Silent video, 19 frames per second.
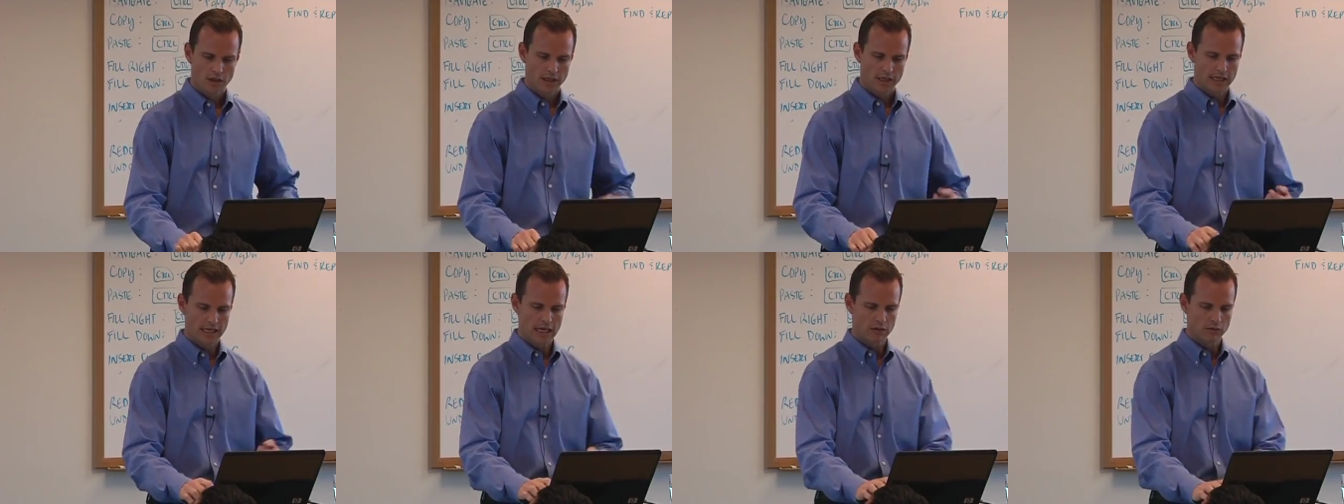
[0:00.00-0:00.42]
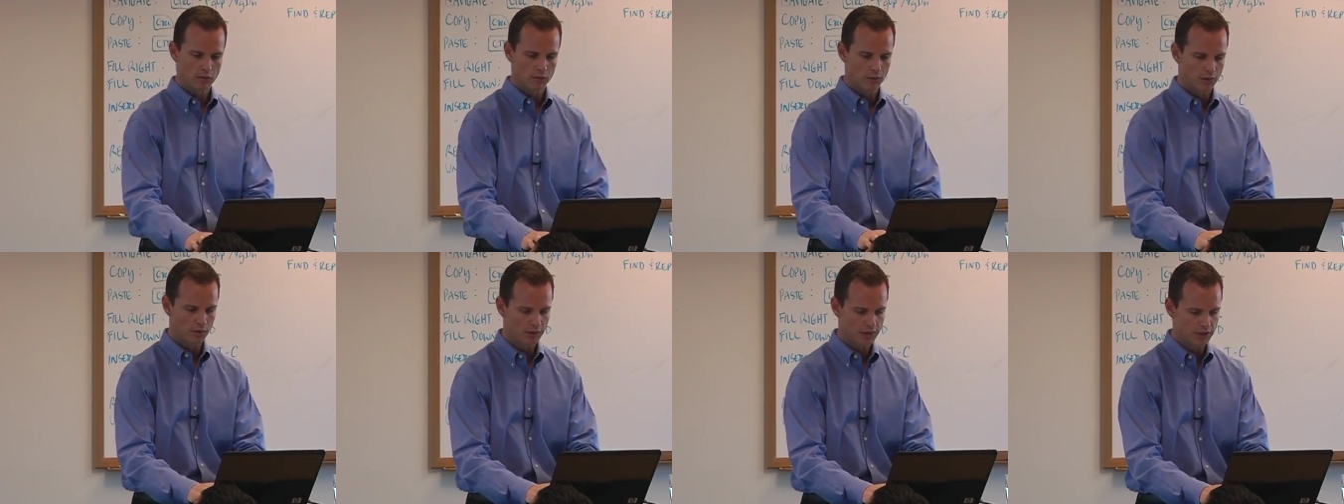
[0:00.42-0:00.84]
Now what
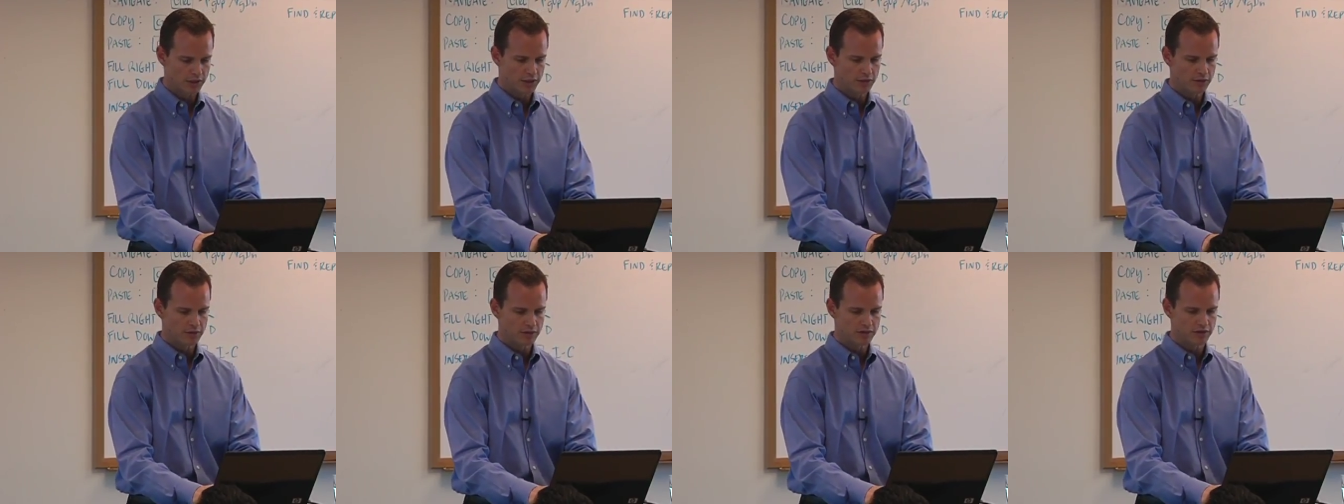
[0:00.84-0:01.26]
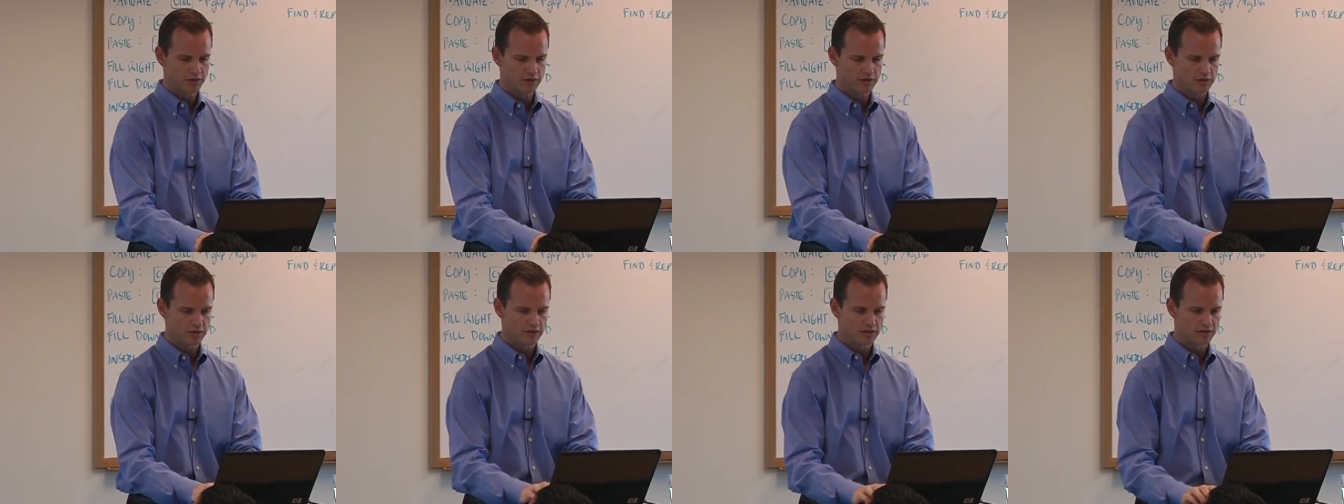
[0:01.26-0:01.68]
we're going to do is
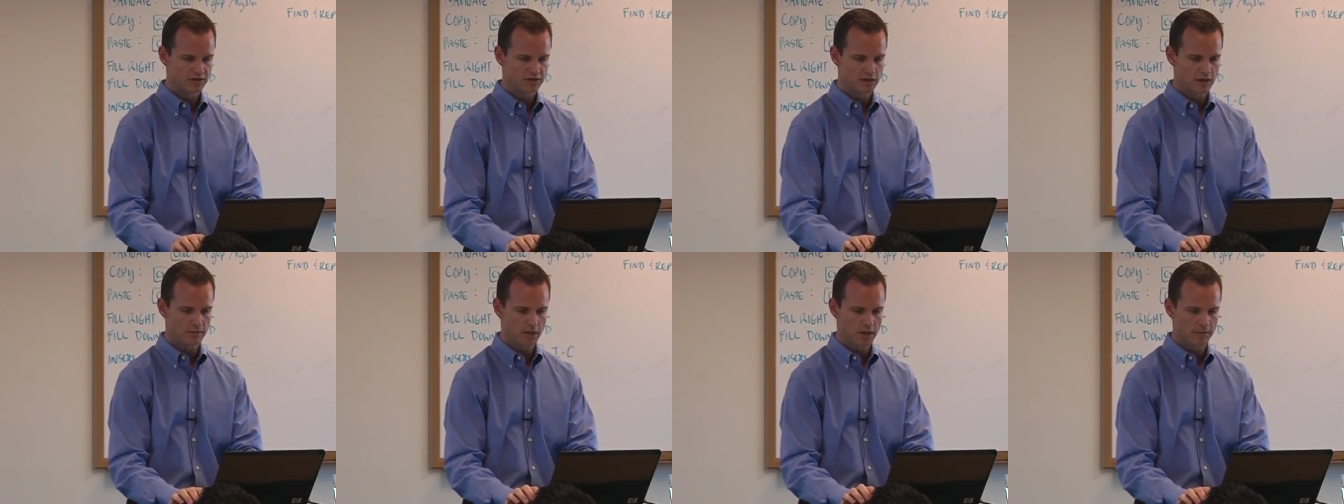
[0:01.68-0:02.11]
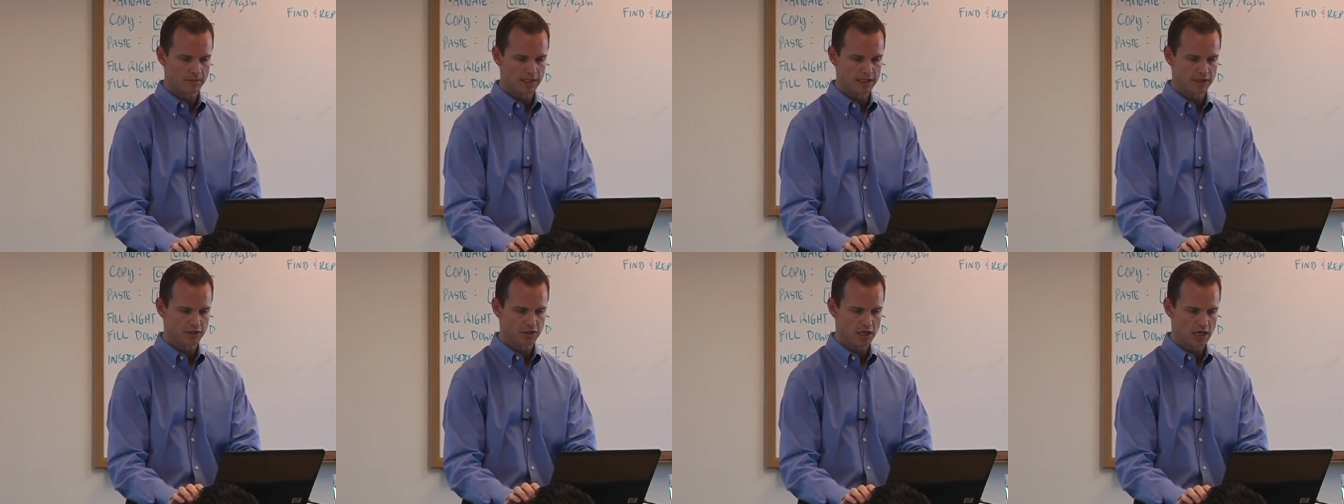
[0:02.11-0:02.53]
just sum up
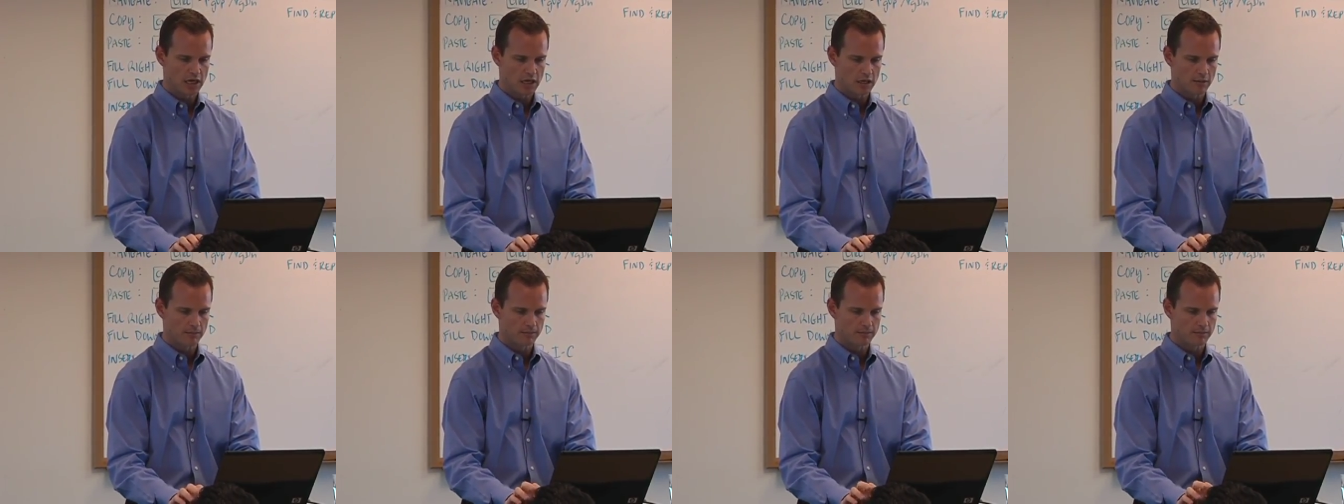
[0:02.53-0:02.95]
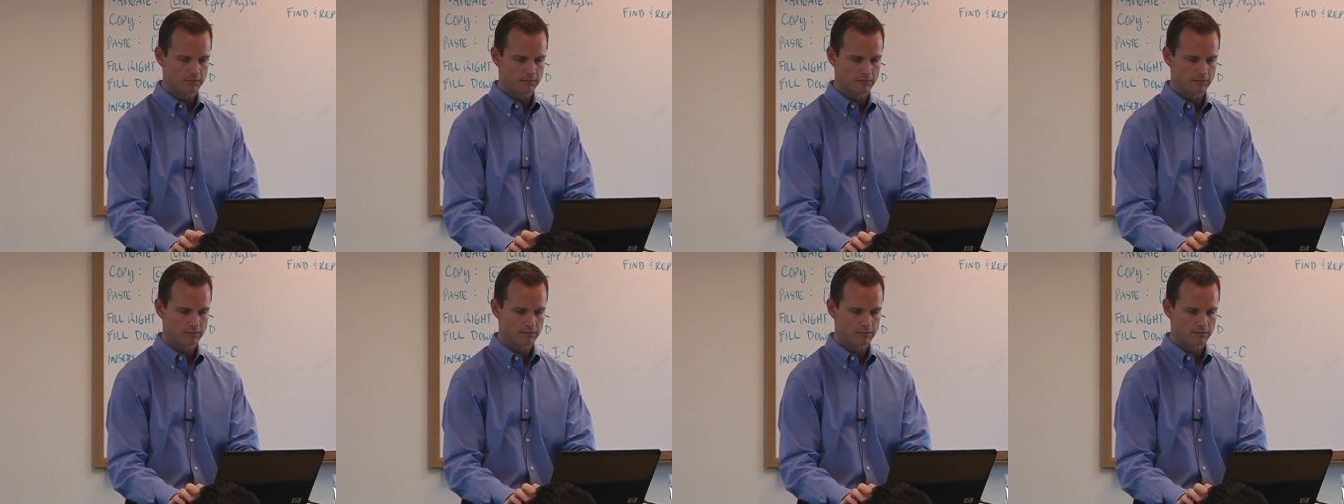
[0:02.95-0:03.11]
each column.